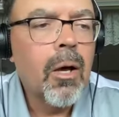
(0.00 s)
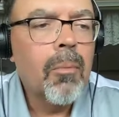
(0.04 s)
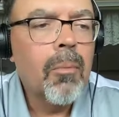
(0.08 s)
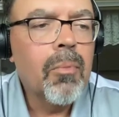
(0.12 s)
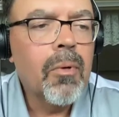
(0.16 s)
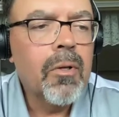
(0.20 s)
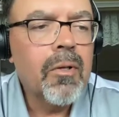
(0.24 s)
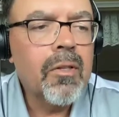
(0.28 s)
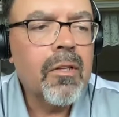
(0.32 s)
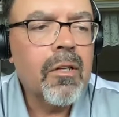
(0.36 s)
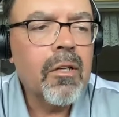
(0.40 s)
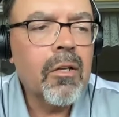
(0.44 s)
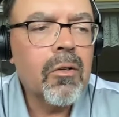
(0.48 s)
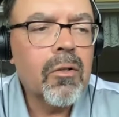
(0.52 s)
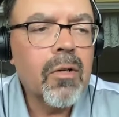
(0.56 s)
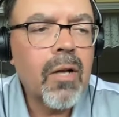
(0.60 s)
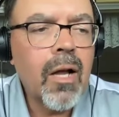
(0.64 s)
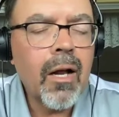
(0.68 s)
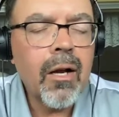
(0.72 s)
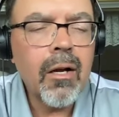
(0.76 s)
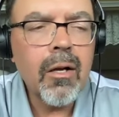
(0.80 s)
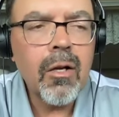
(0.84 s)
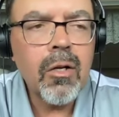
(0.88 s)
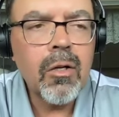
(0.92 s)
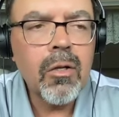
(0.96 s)
But, you know,
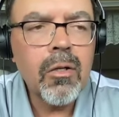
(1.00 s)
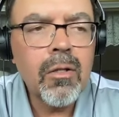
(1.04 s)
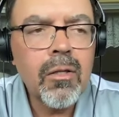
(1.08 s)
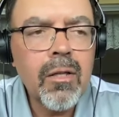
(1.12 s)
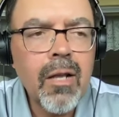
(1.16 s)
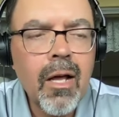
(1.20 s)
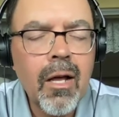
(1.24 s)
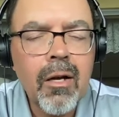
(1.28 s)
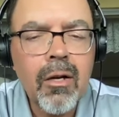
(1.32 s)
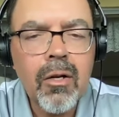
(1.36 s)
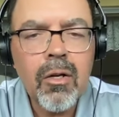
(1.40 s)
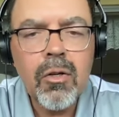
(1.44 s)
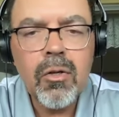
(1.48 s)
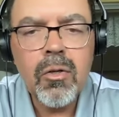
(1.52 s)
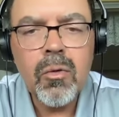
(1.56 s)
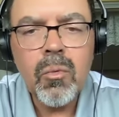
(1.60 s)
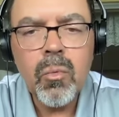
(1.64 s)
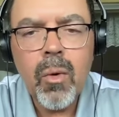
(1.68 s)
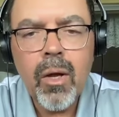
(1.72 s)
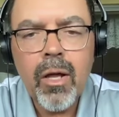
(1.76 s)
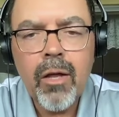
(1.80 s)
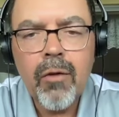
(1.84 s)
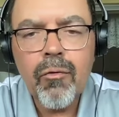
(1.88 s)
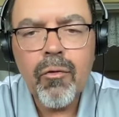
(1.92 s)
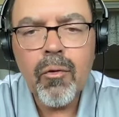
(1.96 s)
not a good
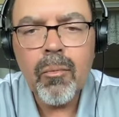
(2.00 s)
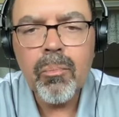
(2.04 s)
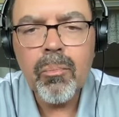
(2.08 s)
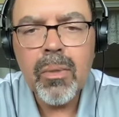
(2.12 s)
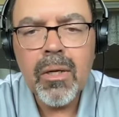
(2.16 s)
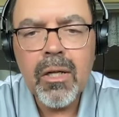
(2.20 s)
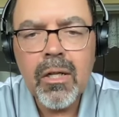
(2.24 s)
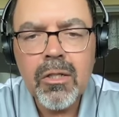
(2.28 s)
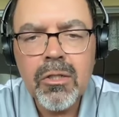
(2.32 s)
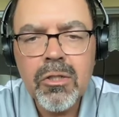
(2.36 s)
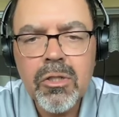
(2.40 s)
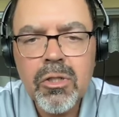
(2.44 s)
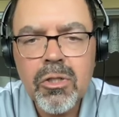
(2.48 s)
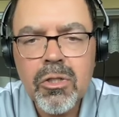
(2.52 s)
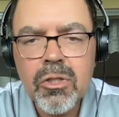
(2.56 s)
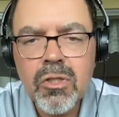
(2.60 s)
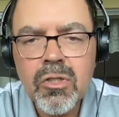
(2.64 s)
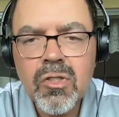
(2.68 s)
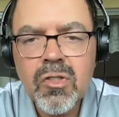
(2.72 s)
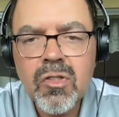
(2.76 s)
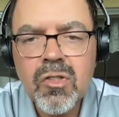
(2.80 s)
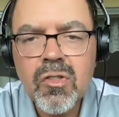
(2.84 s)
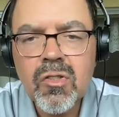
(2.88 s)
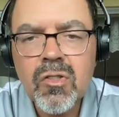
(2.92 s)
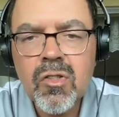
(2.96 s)
way for Bellinger to
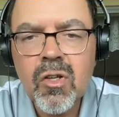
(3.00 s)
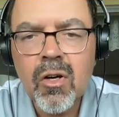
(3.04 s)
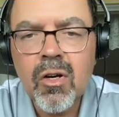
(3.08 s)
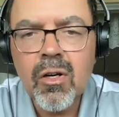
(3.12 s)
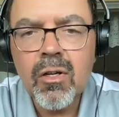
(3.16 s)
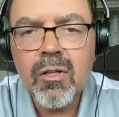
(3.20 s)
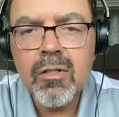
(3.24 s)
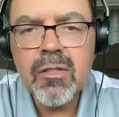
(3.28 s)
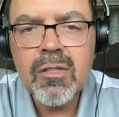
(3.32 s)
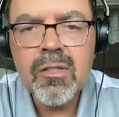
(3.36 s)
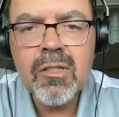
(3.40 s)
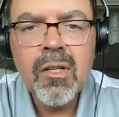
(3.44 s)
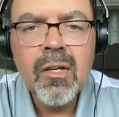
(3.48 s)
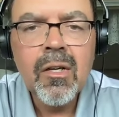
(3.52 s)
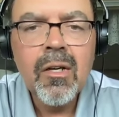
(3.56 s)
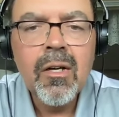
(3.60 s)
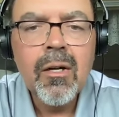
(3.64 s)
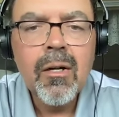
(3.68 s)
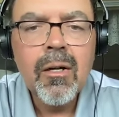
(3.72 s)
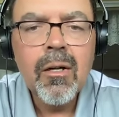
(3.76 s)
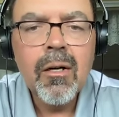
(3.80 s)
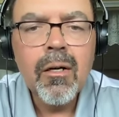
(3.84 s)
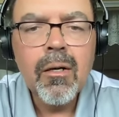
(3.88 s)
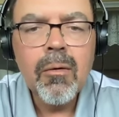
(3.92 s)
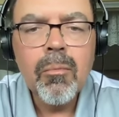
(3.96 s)
start.
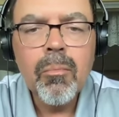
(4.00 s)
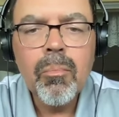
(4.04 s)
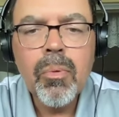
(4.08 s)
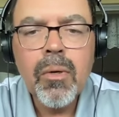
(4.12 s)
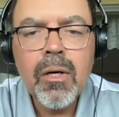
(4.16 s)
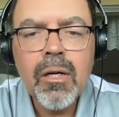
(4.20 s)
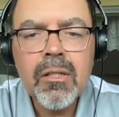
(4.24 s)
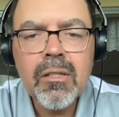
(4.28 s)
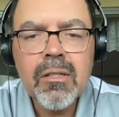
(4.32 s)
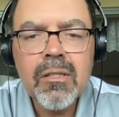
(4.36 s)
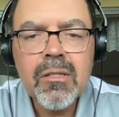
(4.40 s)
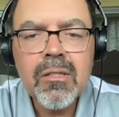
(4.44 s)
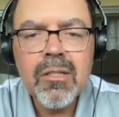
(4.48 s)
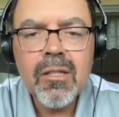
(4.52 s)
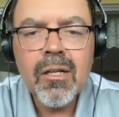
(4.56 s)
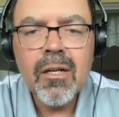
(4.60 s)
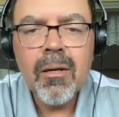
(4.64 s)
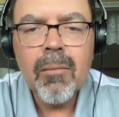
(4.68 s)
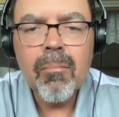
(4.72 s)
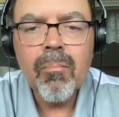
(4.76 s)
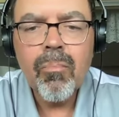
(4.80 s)
But